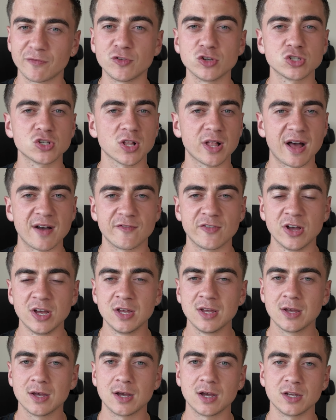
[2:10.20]
if you still have
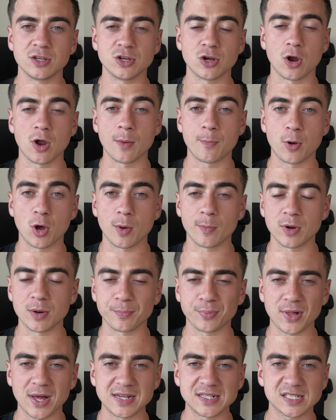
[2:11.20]
a
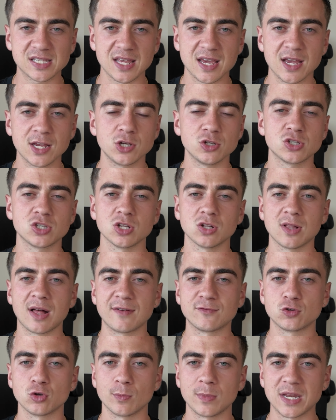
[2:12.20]
permanent place there, you still
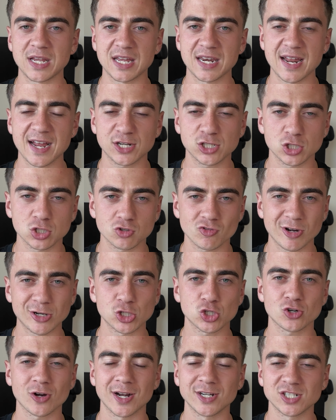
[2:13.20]
have too many connections,
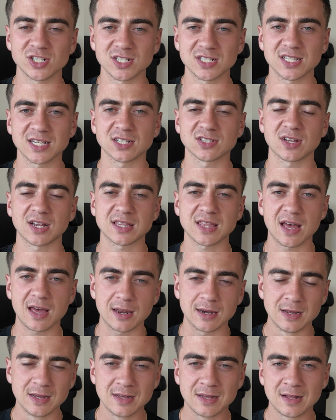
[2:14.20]
registrations, things like
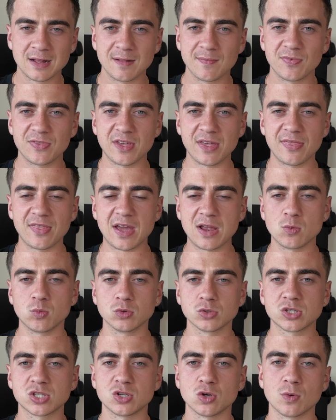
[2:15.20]
that, then they
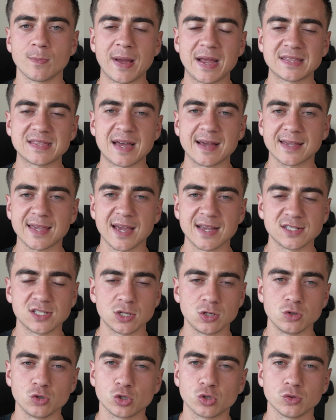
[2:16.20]
will still make that case
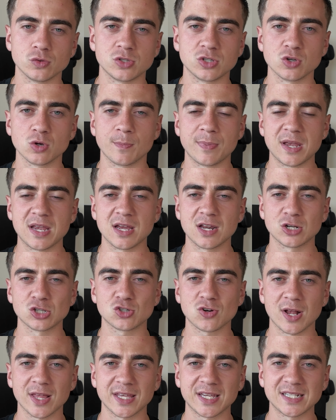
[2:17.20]
that you should still be an
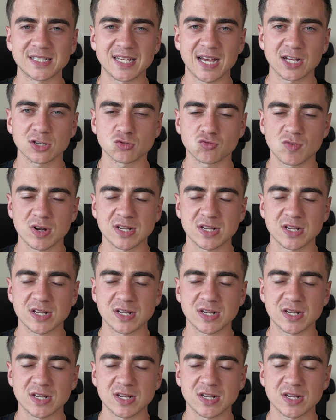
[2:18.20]
Australian tax